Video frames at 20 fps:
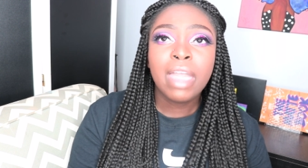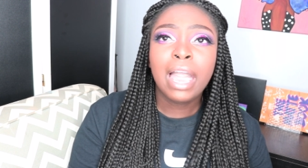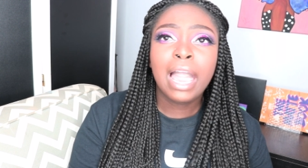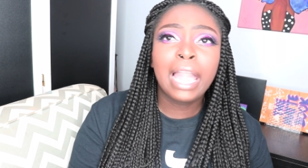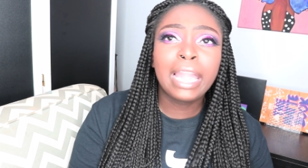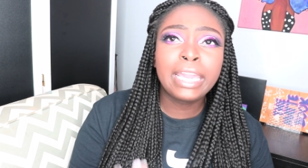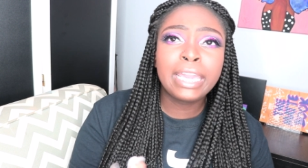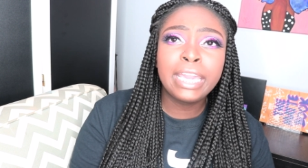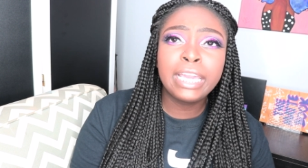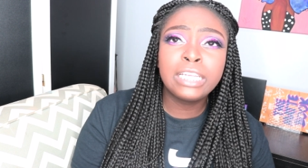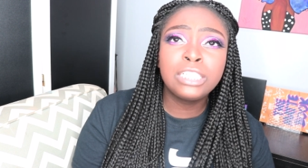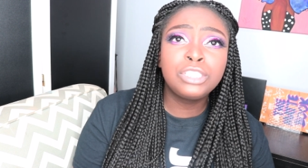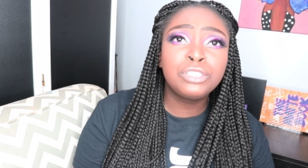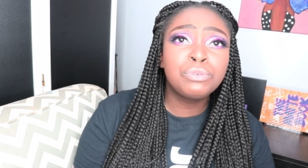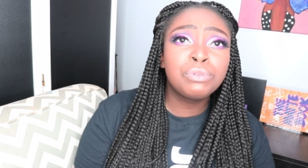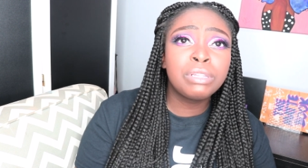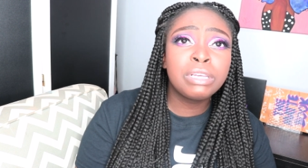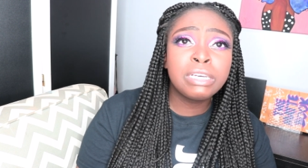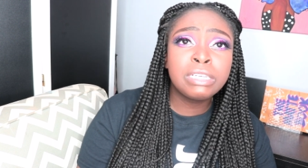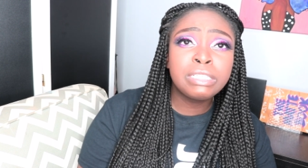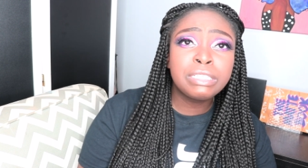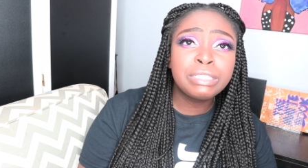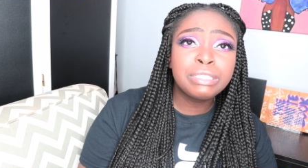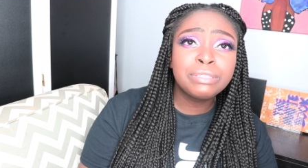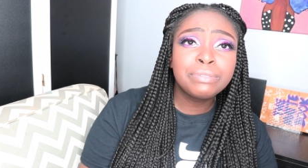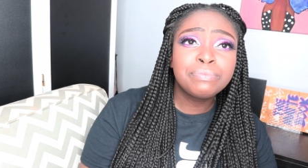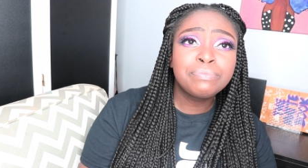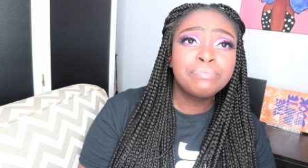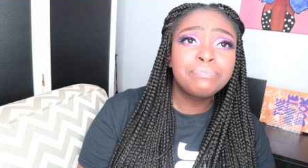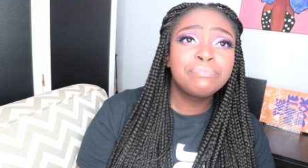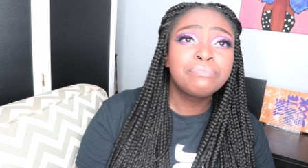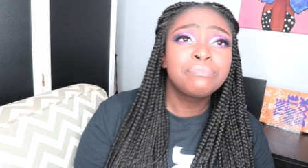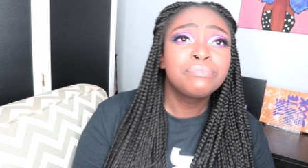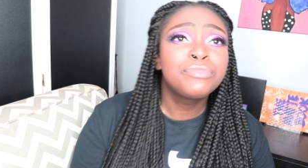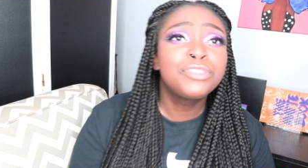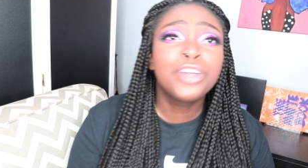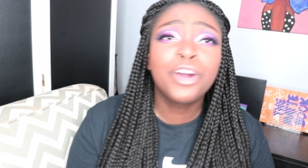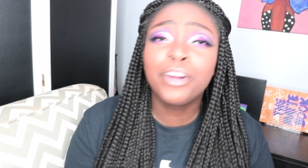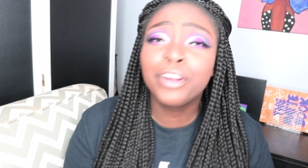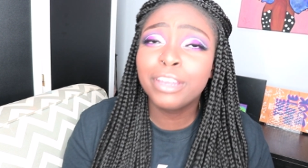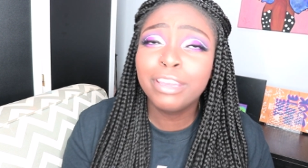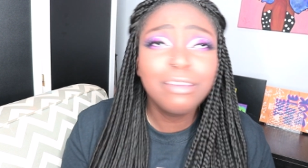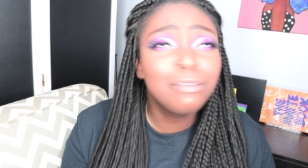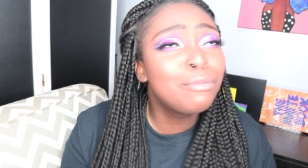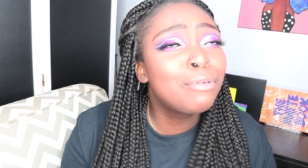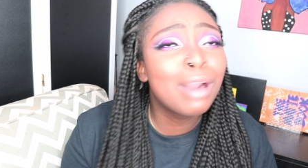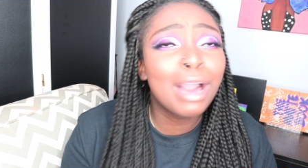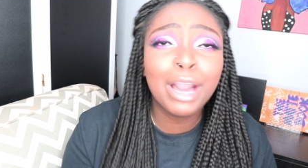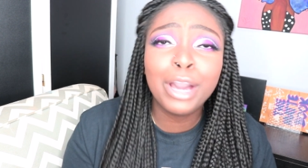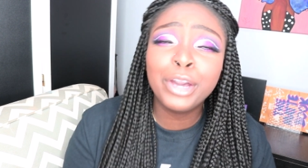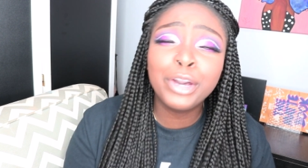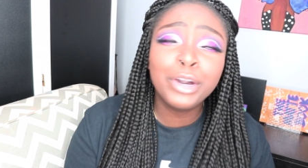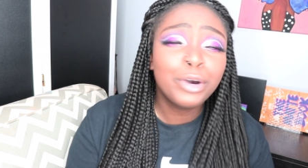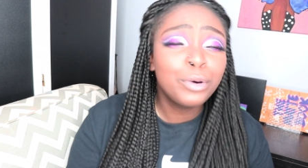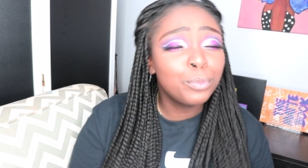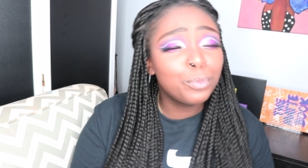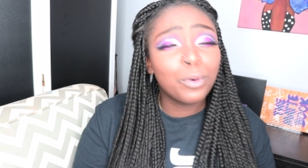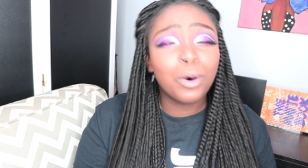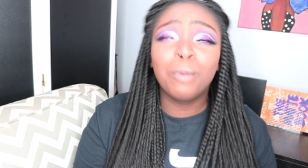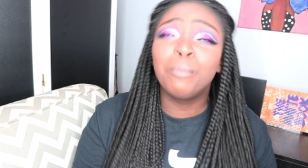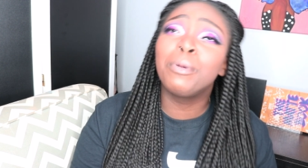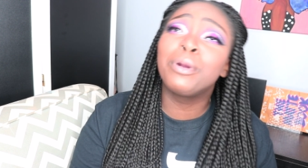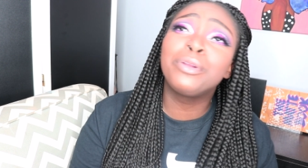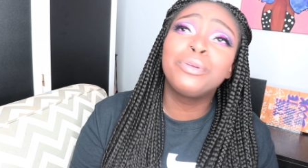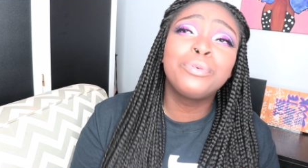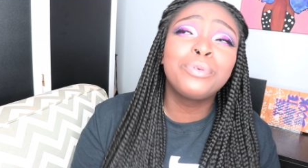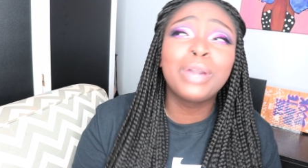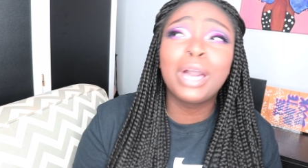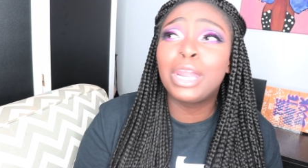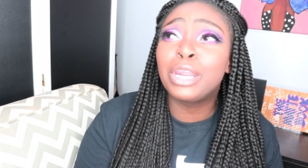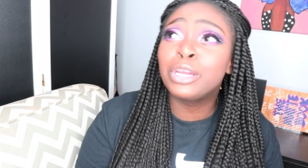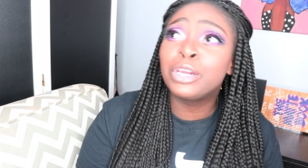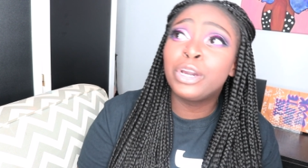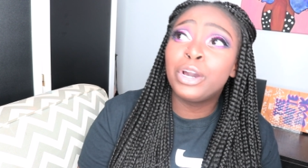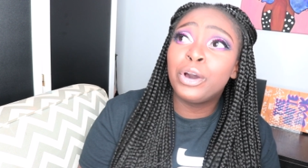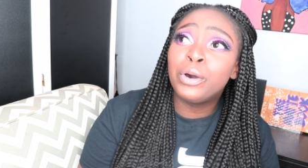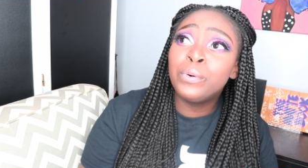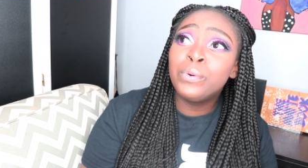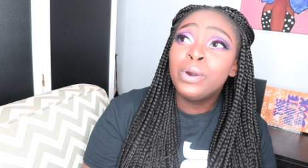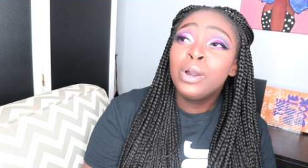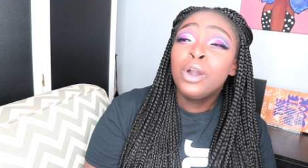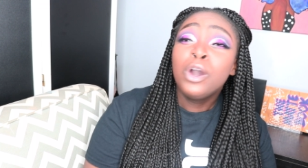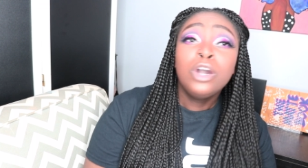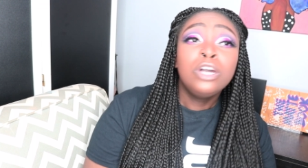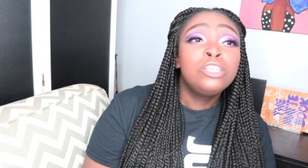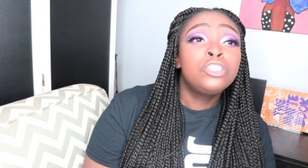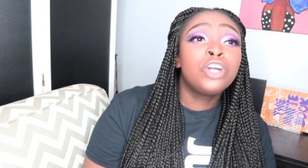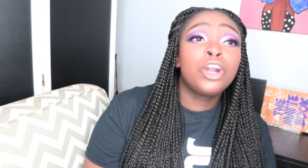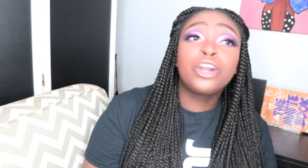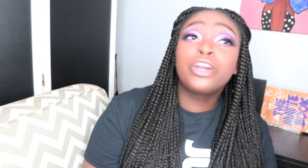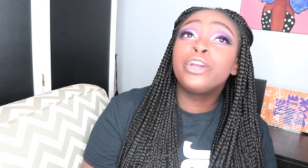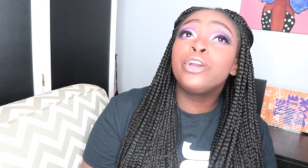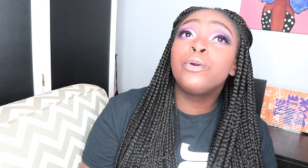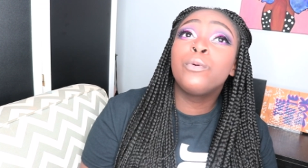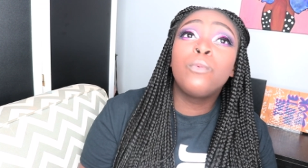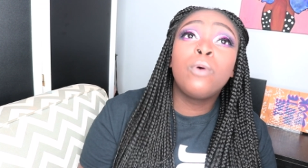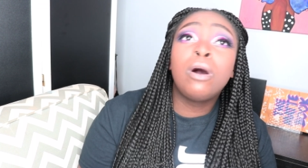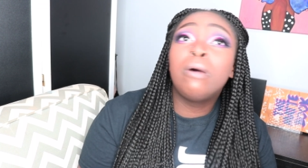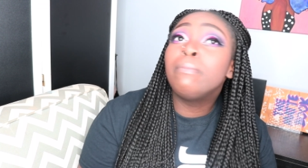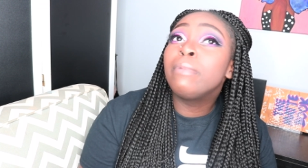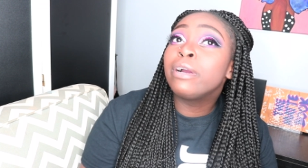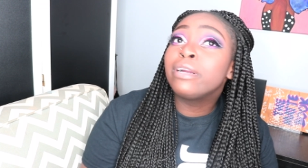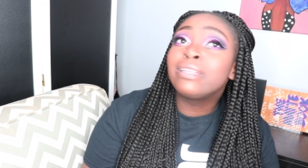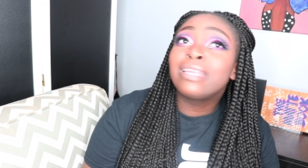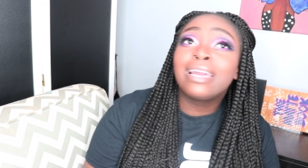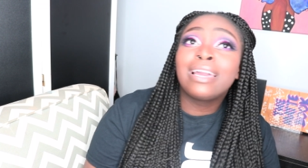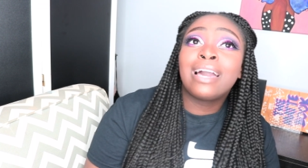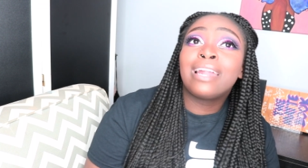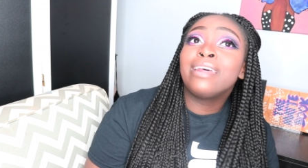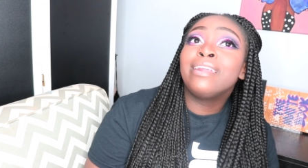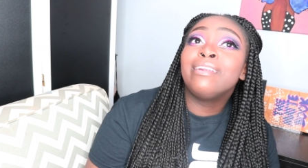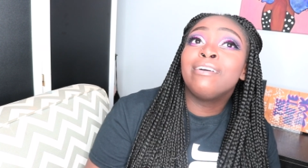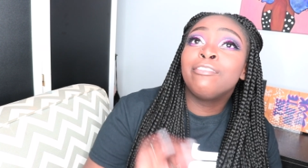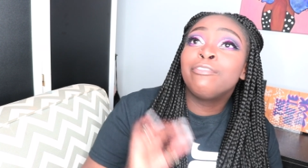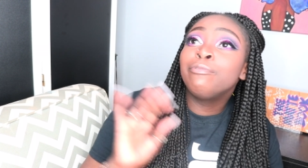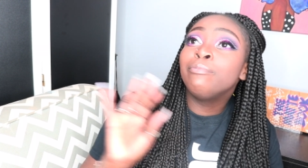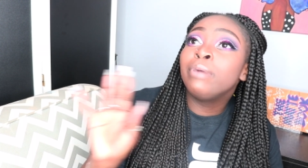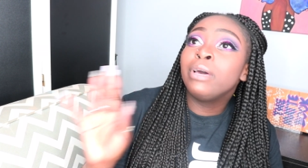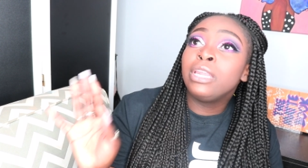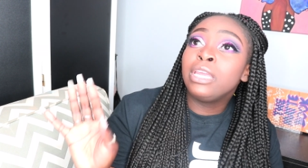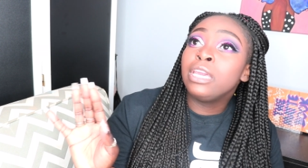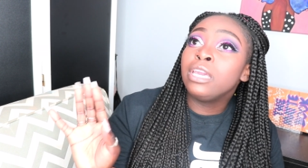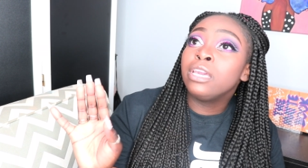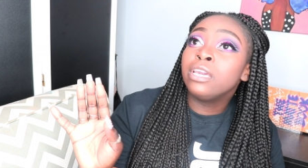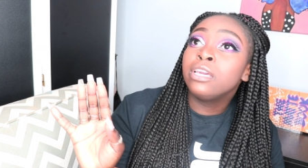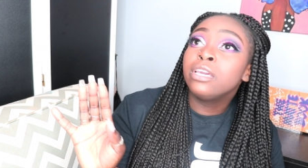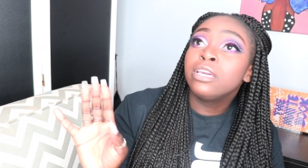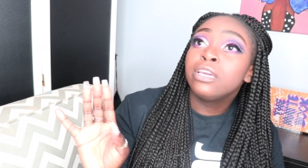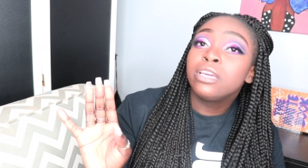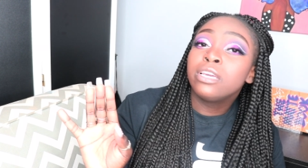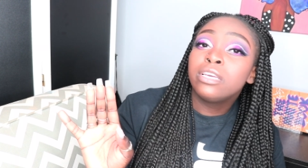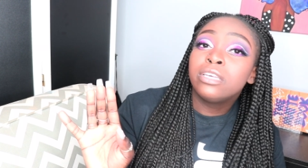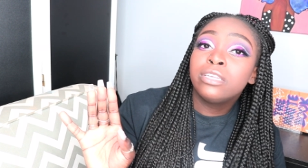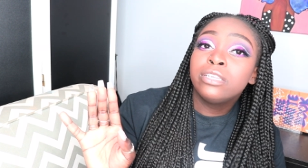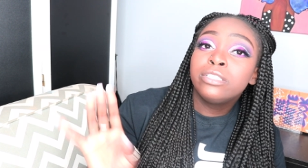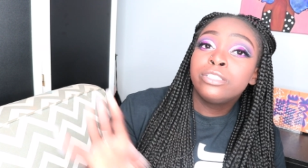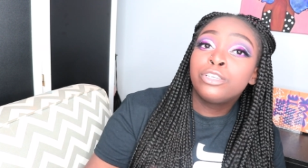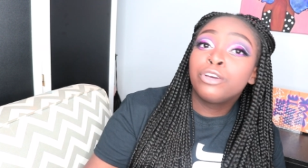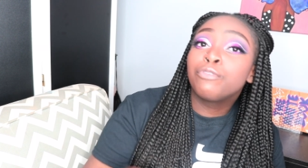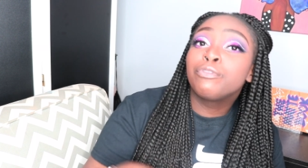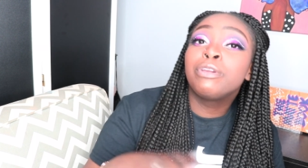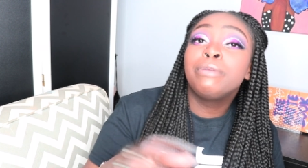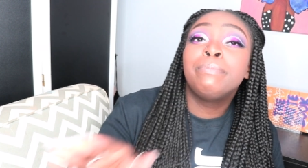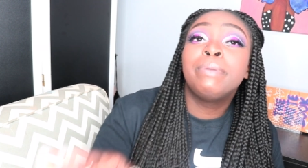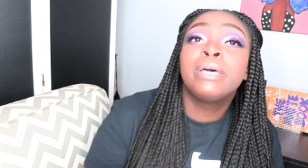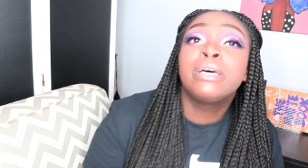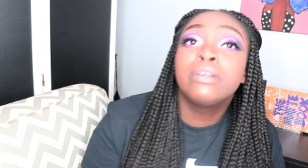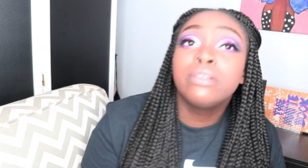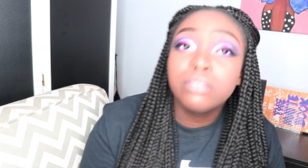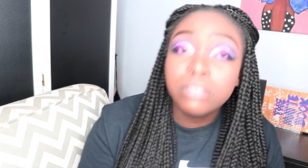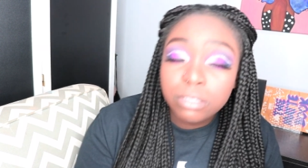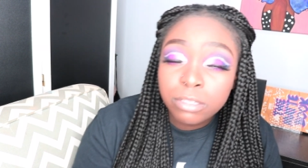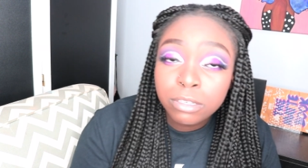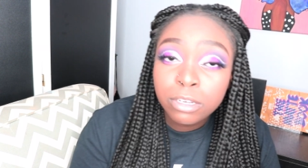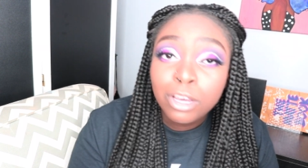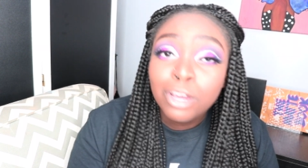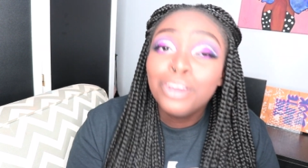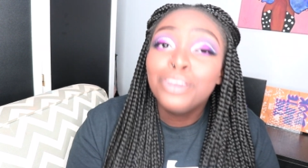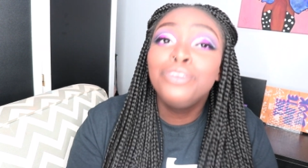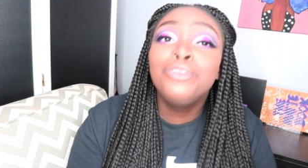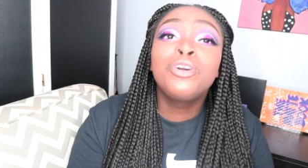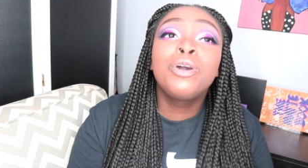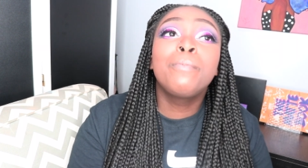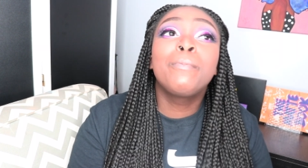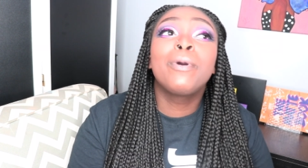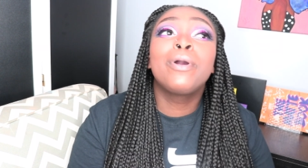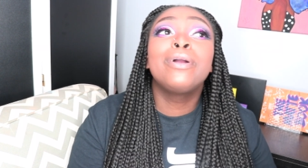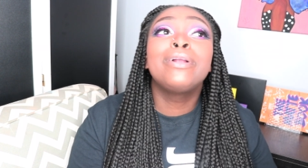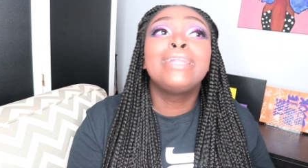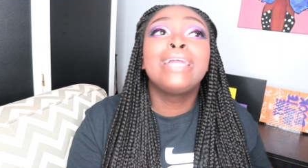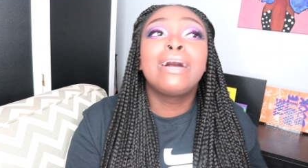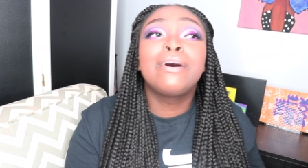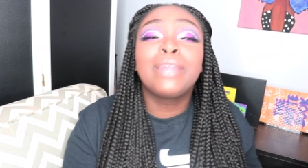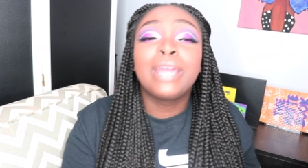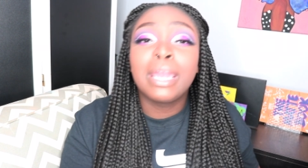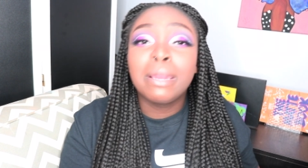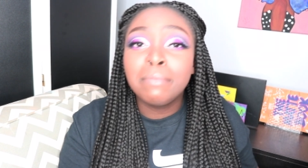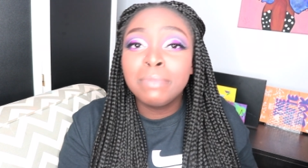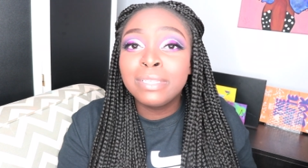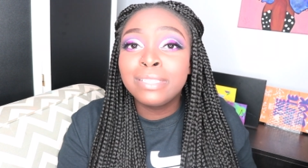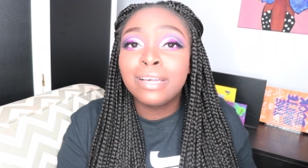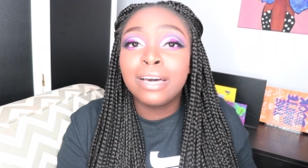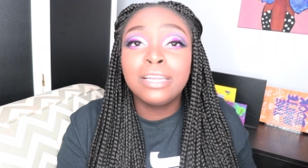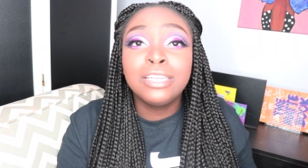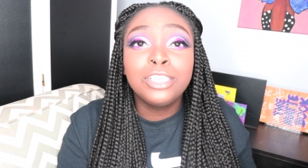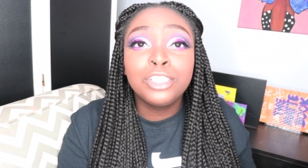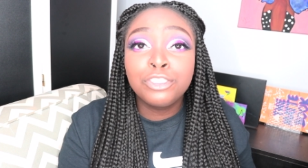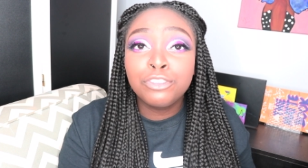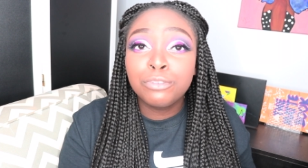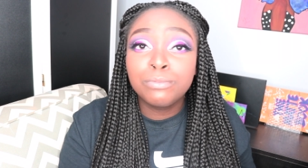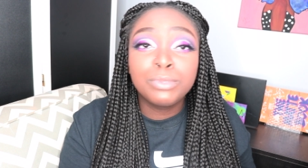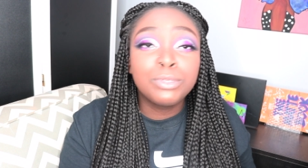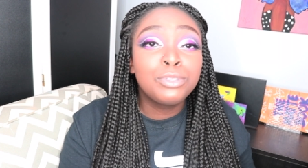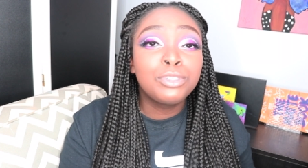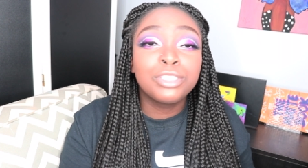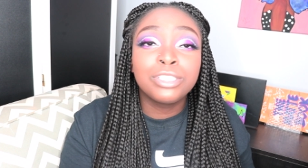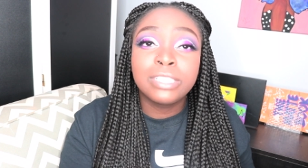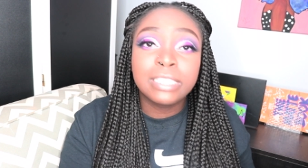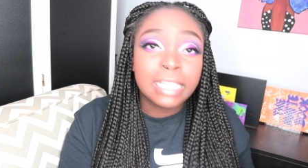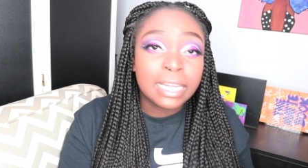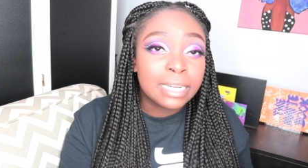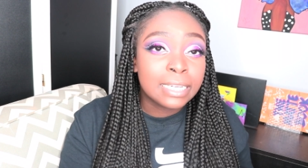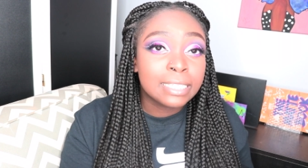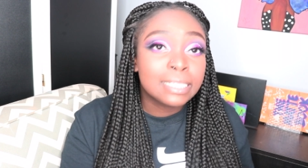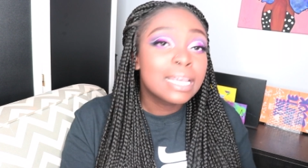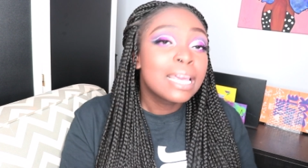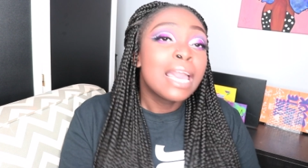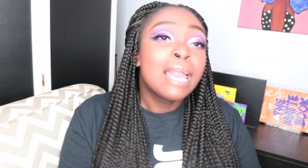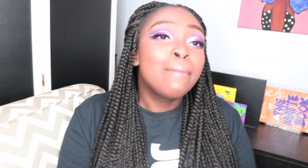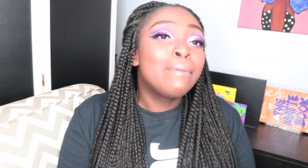I can't do this. Target, you gotta go. Walmart, you gotta go. Target or Walmart, they got enough money to rebuild. You could burn down Amazon distribution centers.